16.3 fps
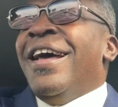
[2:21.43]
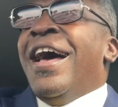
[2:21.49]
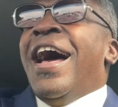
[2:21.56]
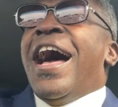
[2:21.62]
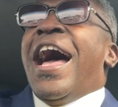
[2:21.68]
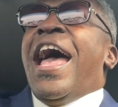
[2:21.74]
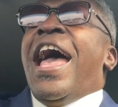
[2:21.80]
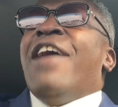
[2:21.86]

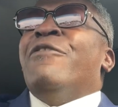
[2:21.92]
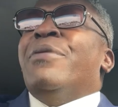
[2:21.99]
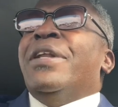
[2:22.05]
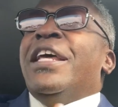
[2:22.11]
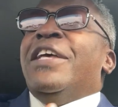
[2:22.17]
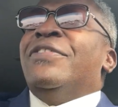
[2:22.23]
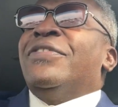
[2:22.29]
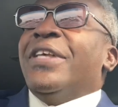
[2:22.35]
I have a
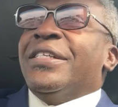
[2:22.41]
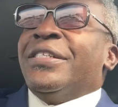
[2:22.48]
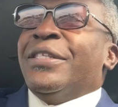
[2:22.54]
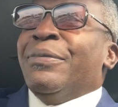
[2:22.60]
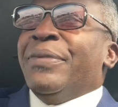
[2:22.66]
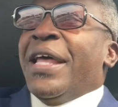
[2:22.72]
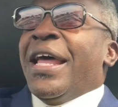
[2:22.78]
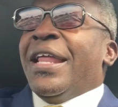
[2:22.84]
belief
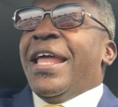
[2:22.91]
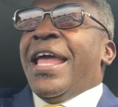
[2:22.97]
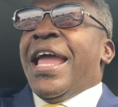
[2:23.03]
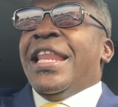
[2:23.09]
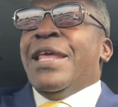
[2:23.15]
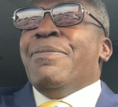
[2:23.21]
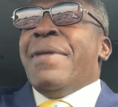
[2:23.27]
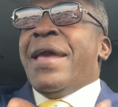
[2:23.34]
system that
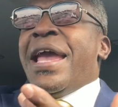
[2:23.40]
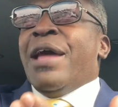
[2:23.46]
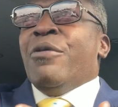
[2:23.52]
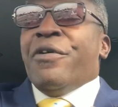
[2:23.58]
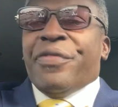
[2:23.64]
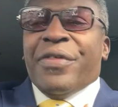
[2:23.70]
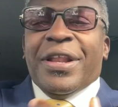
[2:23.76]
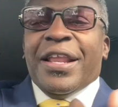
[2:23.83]
any man
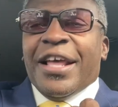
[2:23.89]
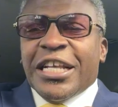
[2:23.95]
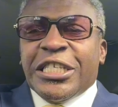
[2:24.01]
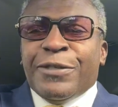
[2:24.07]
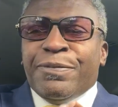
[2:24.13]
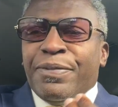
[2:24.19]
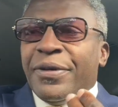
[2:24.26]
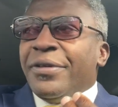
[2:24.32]
with a
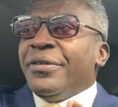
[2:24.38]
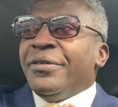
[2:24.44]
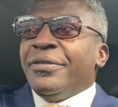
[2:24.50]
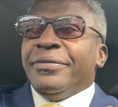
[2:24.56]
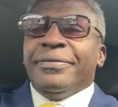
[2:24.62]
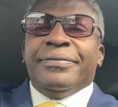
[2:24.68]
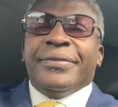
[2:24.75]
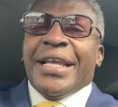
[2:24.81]
lisp
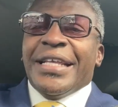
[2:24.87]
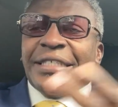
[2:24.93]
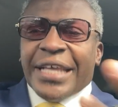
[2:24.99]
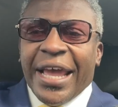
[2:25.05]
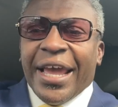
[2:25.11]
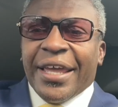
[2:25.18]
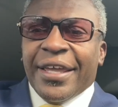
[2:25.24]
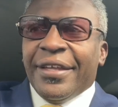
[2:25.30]
is
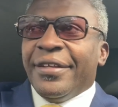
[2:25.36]
gay.